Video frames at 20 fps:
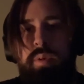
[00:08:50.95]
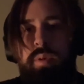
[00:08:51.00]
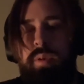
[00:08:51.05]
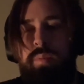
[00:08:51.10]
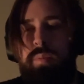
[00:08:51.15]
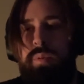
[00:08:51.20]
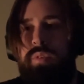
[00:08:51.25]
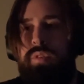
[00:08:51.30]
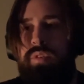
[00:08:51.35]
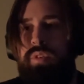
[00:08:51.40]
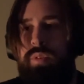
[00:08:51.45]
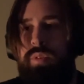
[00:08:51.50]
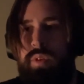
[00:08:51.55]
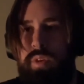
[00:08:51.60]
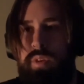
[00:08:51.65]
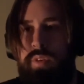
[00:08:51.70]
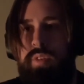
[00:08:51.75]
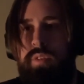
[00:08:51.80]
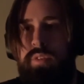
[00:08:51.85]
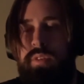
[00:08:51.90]
able to
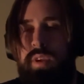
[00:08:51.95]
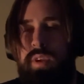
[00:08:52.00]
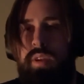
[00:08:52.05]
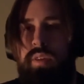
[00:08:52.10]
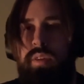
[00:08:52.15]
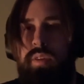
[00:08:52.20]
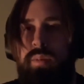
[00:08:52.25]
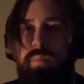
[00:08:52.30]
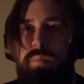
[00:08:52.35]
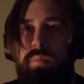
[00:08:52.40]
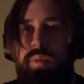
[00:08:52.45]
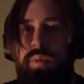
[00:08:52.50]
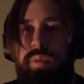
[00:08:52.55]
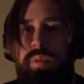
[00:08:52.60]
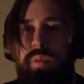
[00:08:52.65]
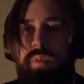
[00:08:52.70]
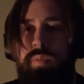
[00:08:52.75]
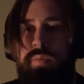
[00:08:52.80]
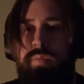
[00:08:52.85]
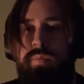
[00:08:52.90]
understand him more
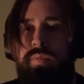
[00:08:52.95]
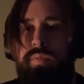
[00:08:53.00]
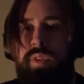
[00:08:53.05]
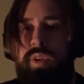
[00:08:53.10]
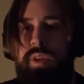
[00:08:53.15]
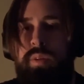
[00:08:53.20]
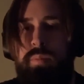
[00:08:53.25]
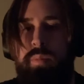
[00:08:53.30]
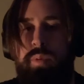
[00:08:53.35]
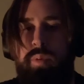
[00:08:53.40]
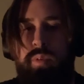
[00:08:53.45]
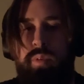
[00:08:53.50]
and more.